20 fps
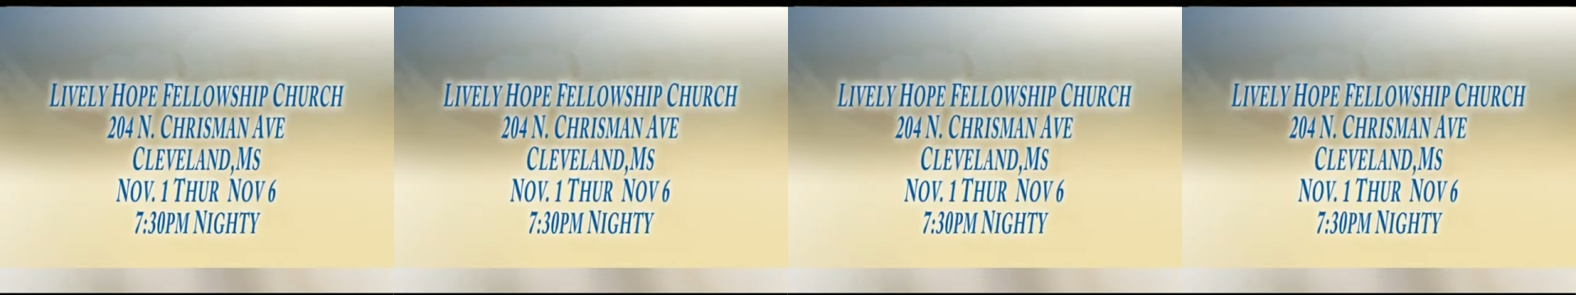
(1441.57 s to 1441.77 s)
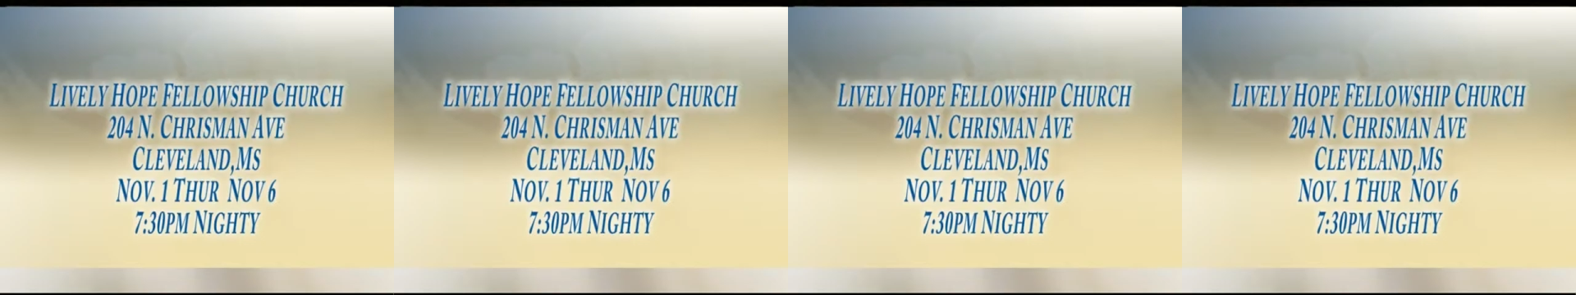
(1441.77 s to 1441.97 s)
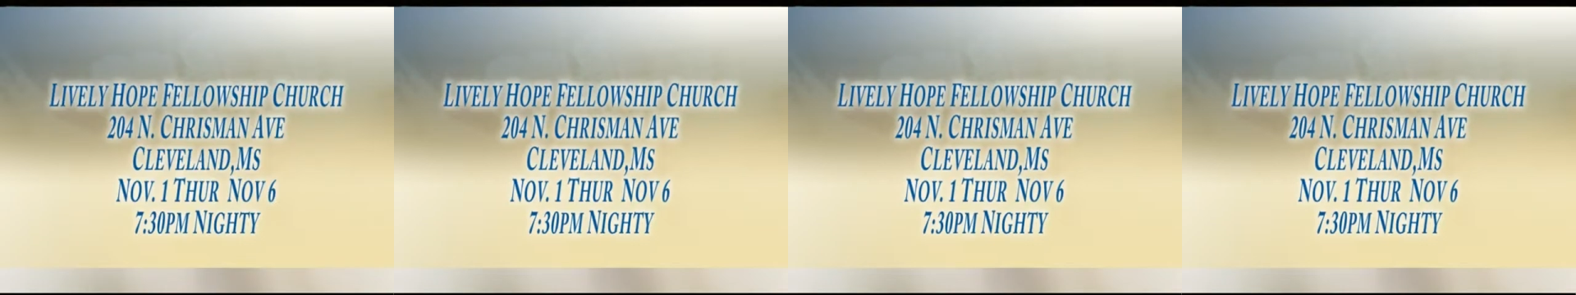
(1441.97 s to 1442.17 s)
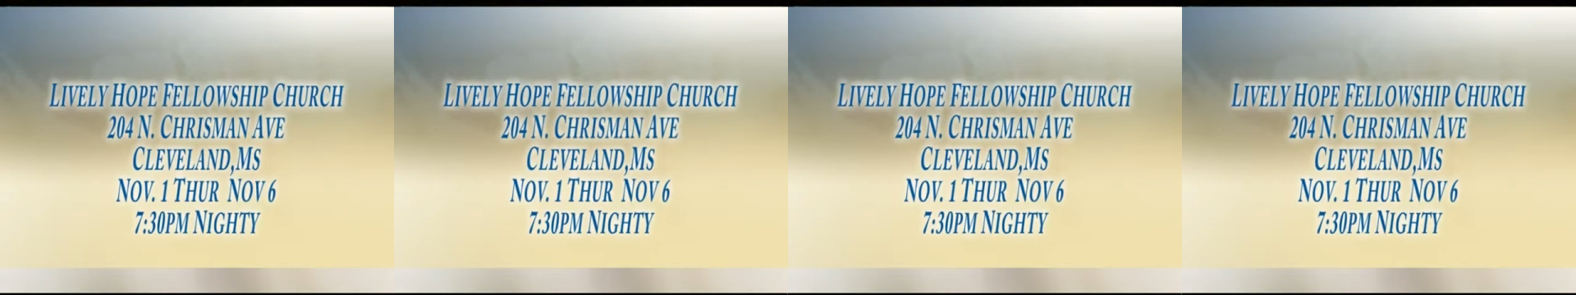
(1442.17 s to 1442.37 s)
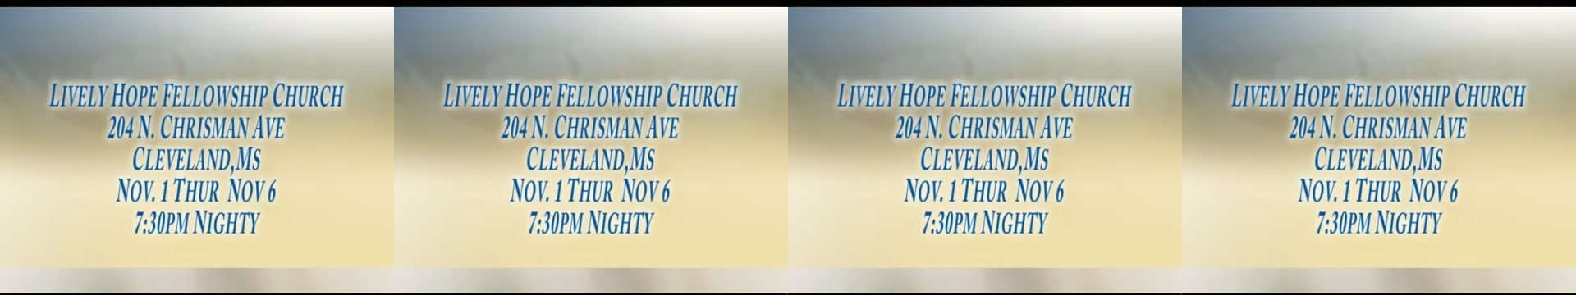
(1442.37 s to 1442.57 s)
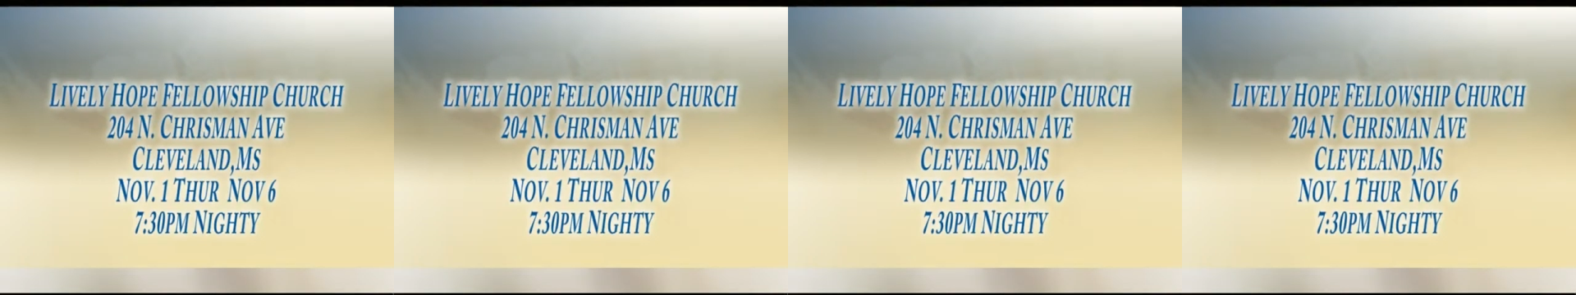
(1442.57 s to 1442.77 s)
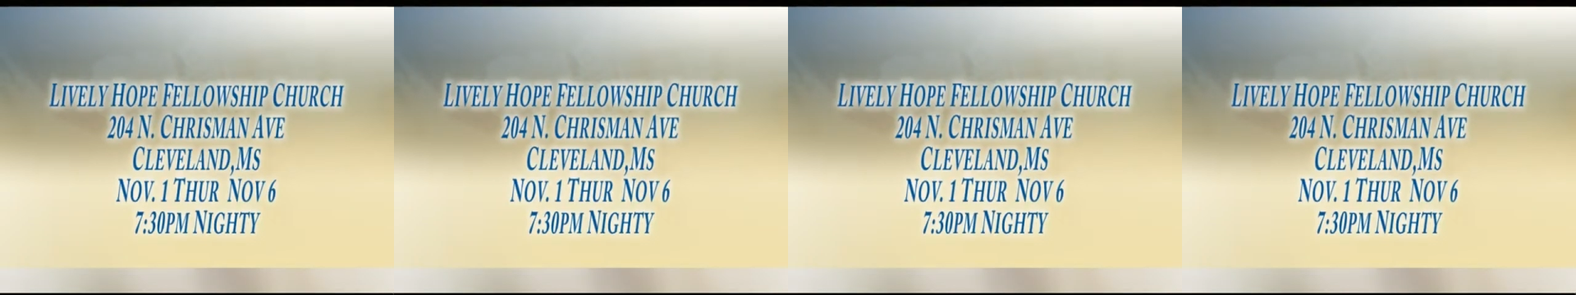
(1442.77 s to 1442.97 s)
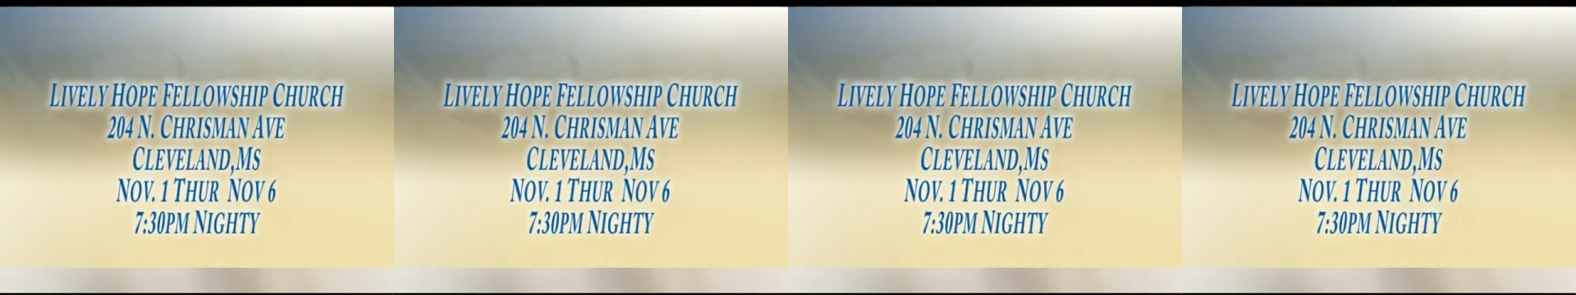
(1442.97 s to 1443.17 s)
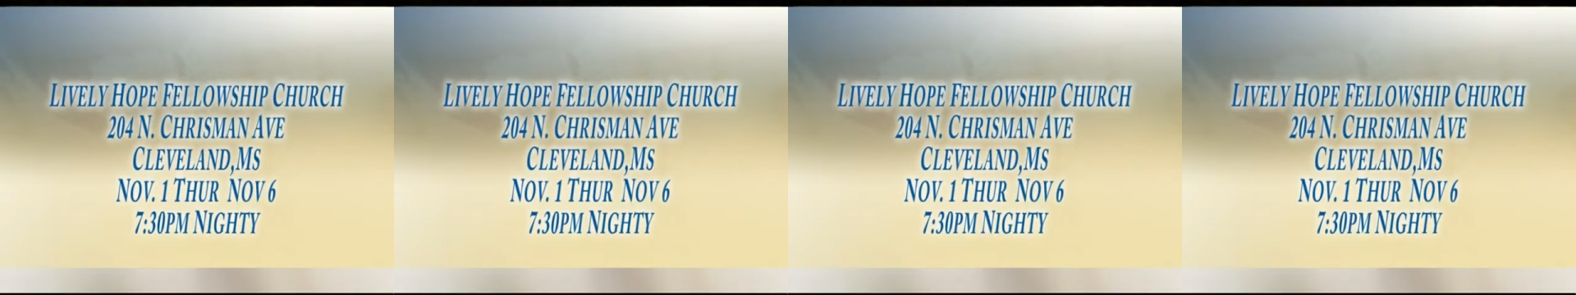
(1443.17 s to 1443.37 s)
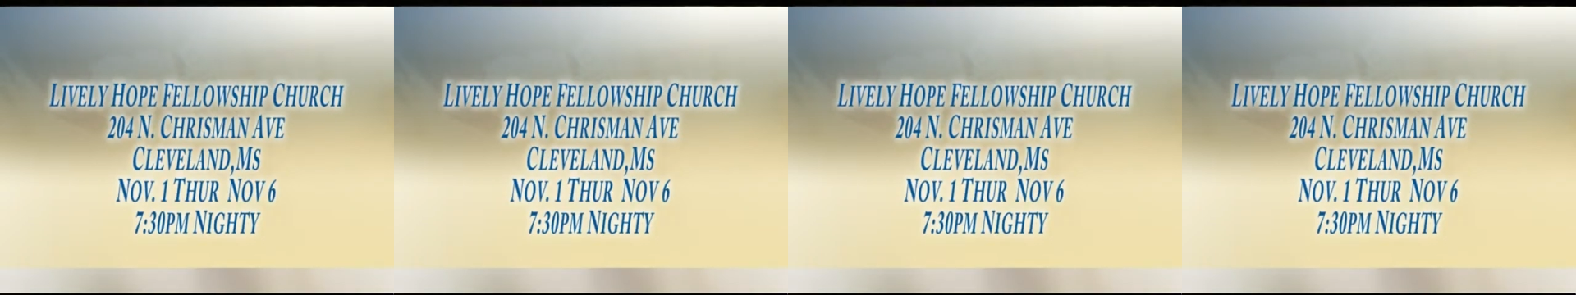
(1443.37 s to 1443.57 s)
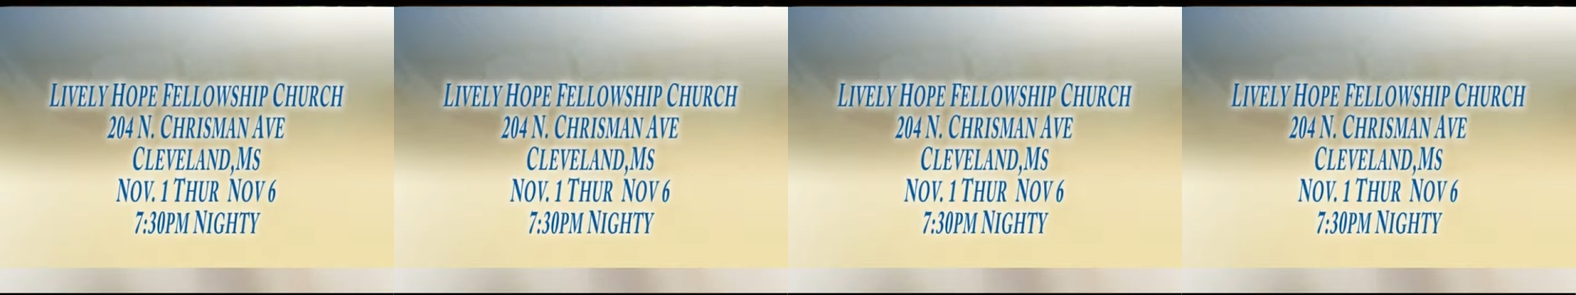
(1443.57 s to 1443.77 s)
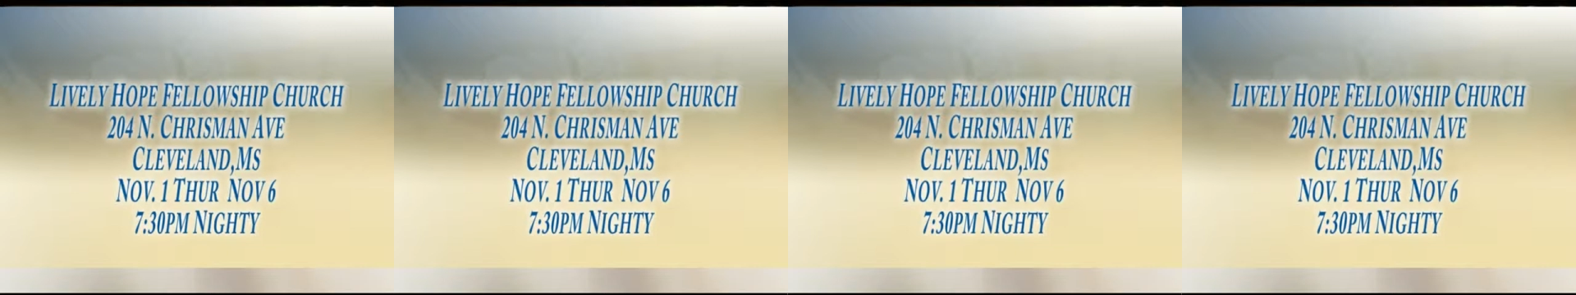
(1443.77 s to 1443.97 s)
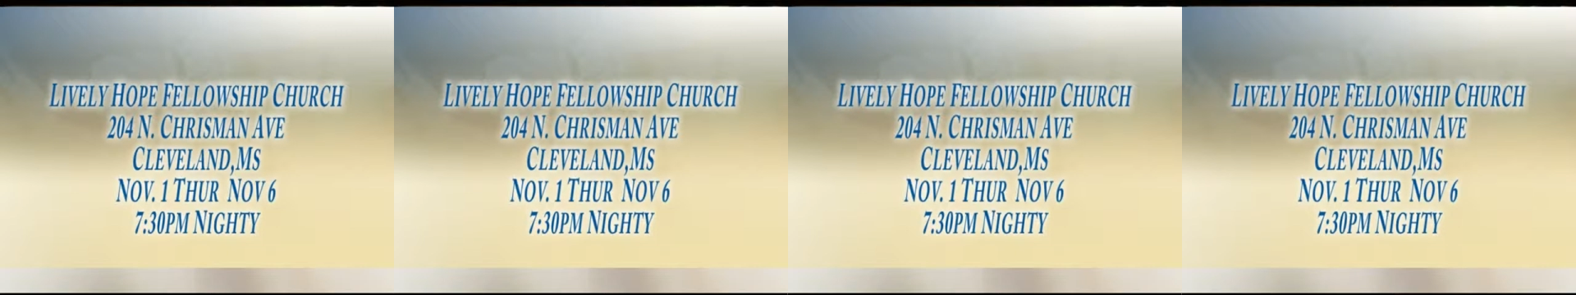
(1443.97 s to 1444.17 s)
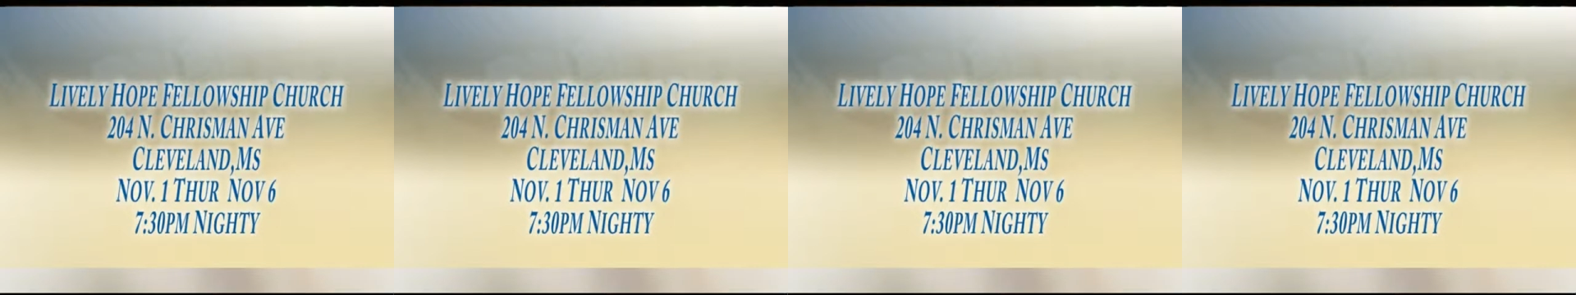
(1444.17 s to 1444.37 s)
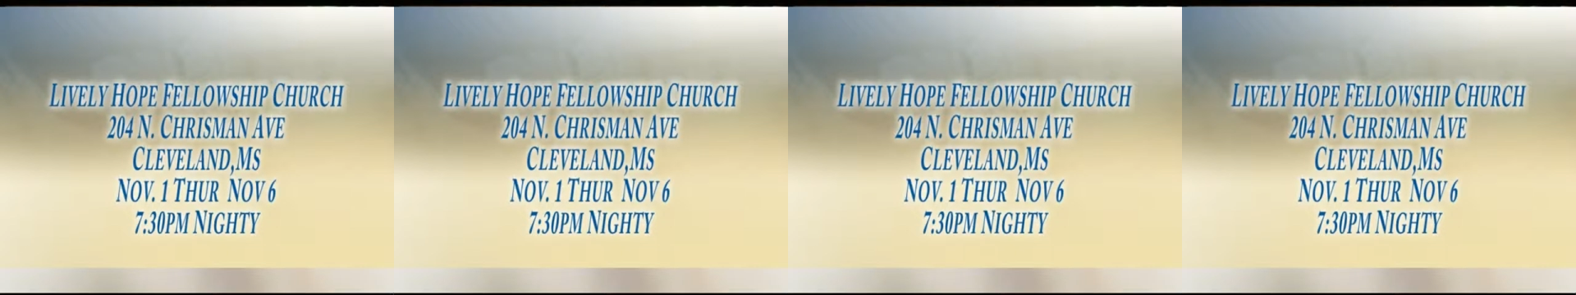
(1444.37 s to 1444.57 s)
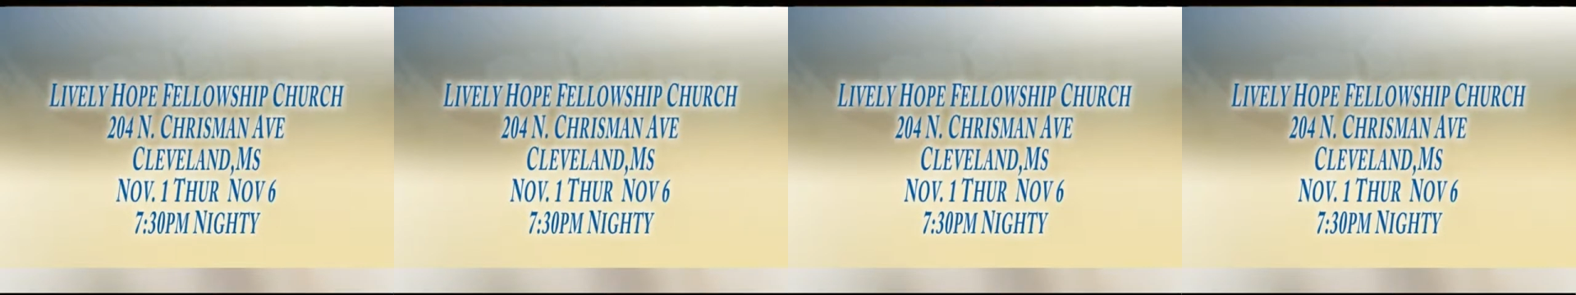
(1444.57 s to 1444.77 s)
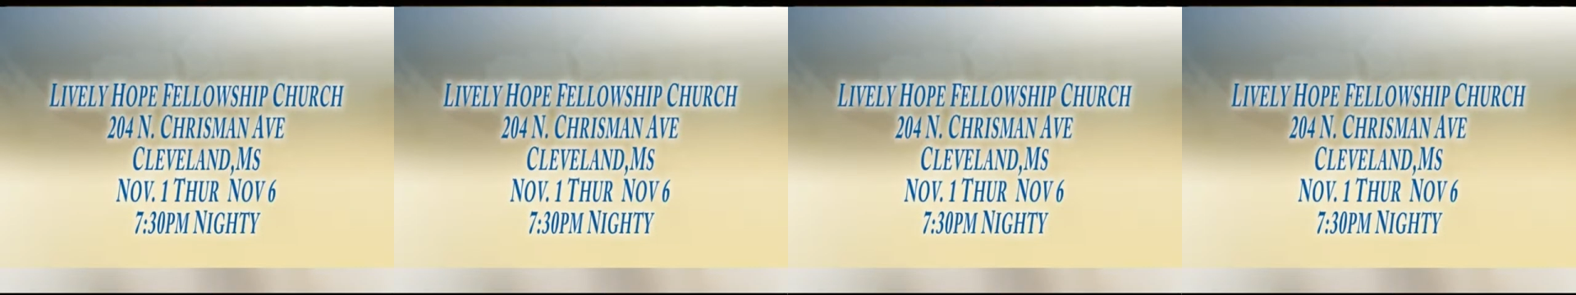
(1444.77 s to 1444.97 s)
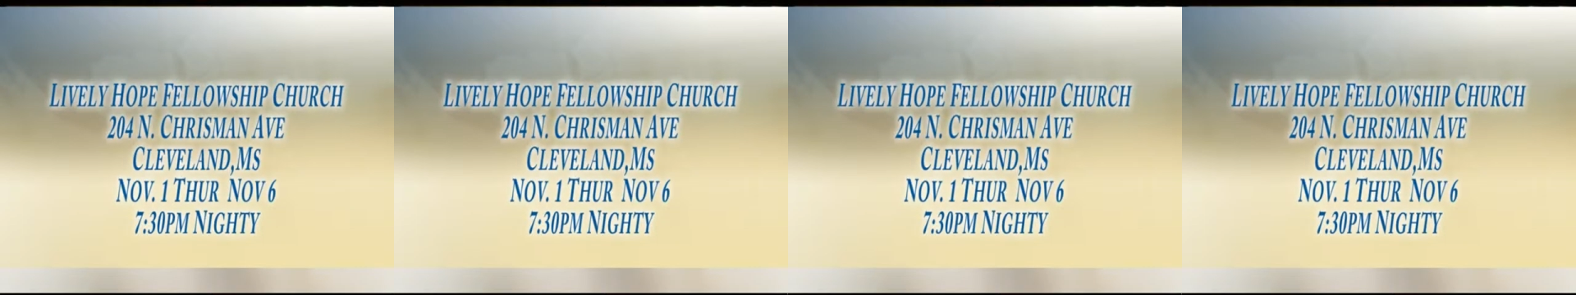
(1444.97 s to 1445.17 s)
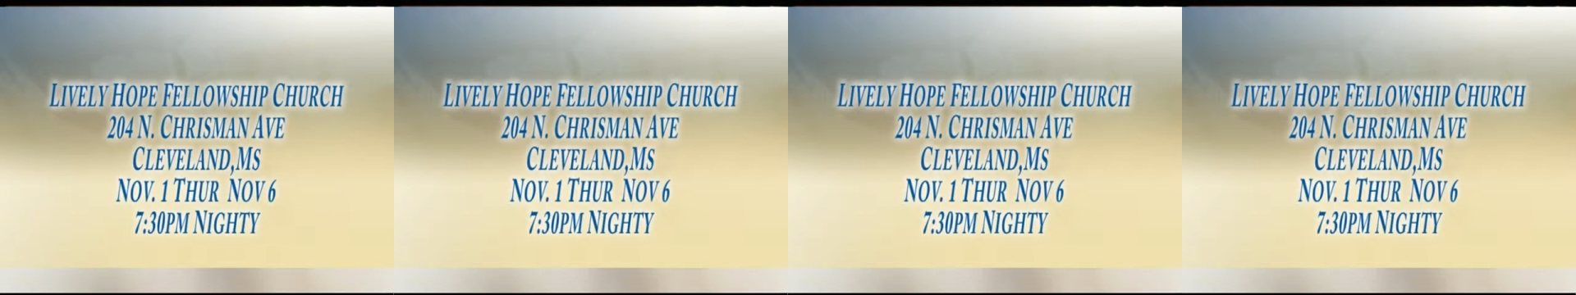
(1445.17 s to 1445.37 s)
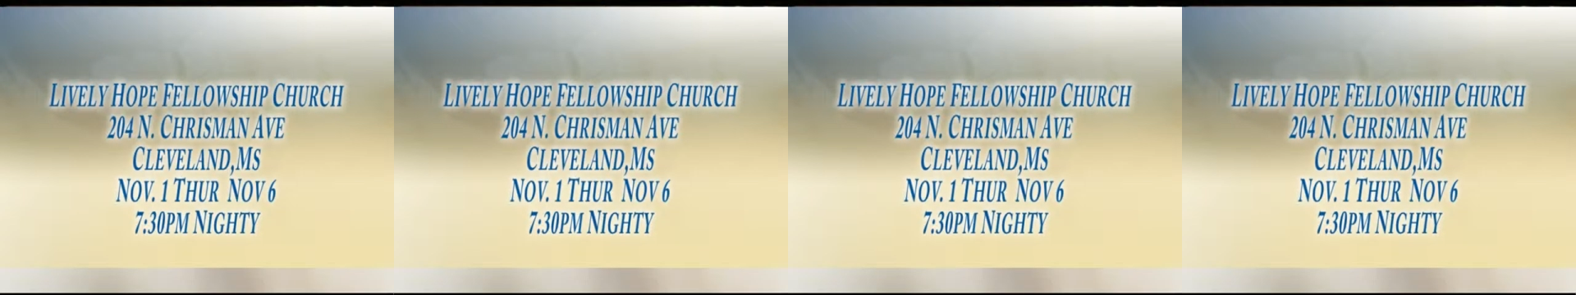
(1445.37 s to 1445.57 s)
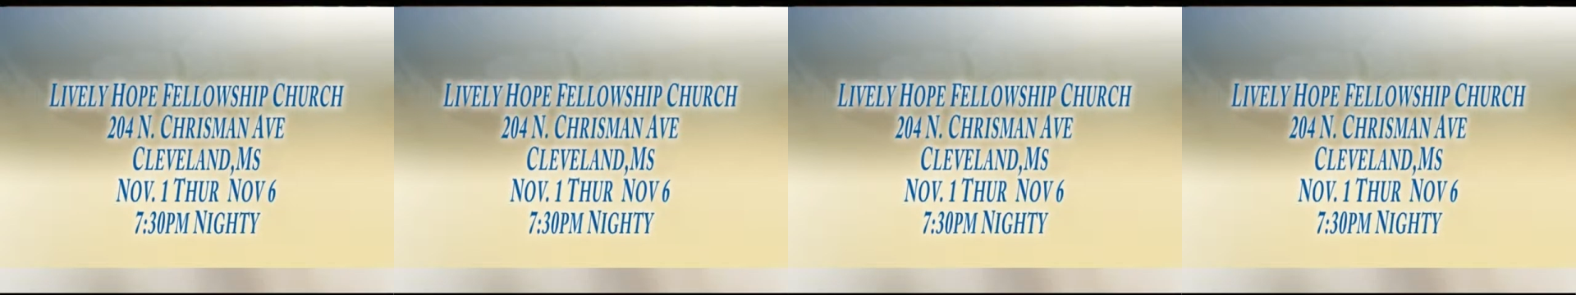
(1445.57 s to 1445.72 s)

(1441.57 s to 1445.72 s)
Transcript: Nobody's mouth can be seen.